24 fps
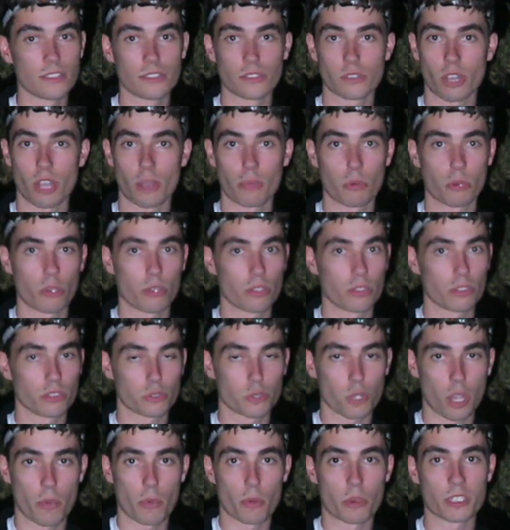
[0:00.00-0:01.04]
tripod. The
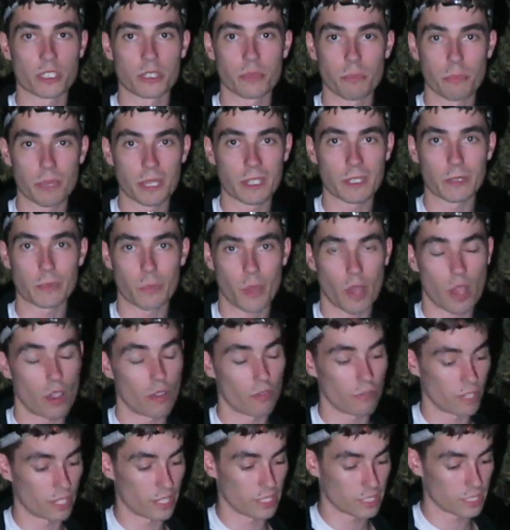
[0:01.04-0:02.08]
tripod is the biggest part
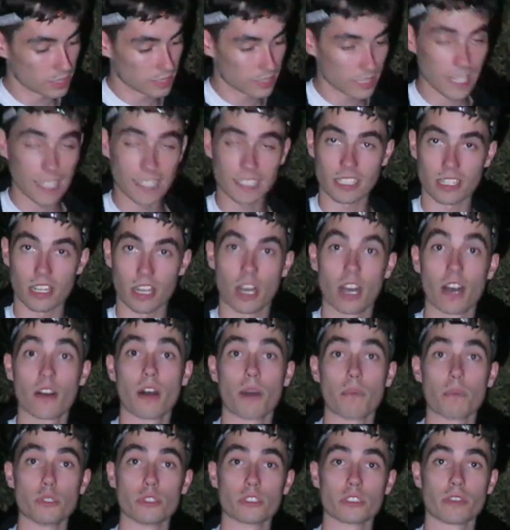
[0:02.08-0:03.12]
of this. DSLR,
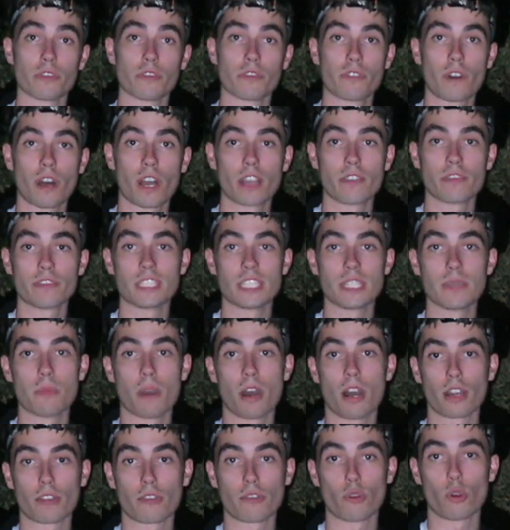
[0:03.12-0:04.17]
I'm using a 5D
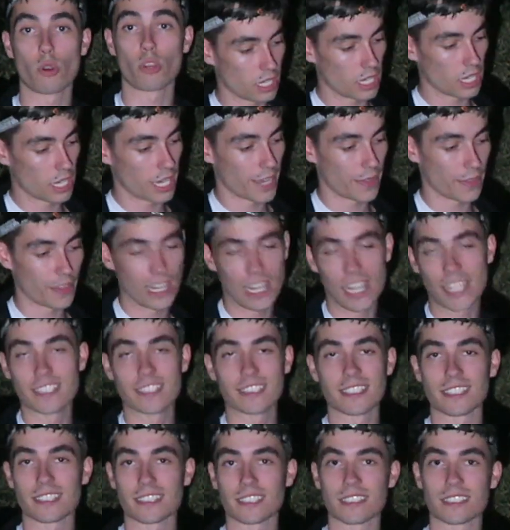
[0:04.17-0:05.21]
Mark IV, and the
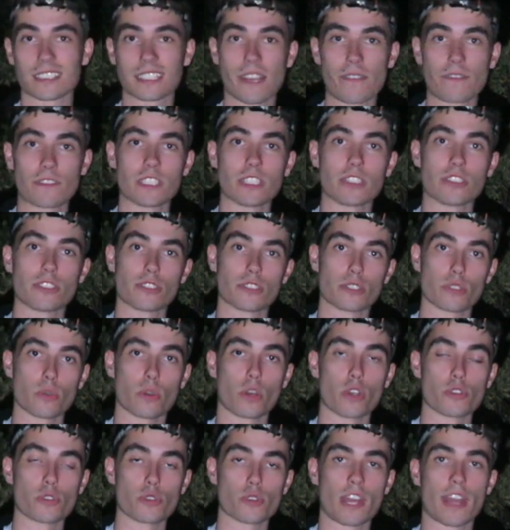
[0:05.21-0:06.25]
lens is a 70-200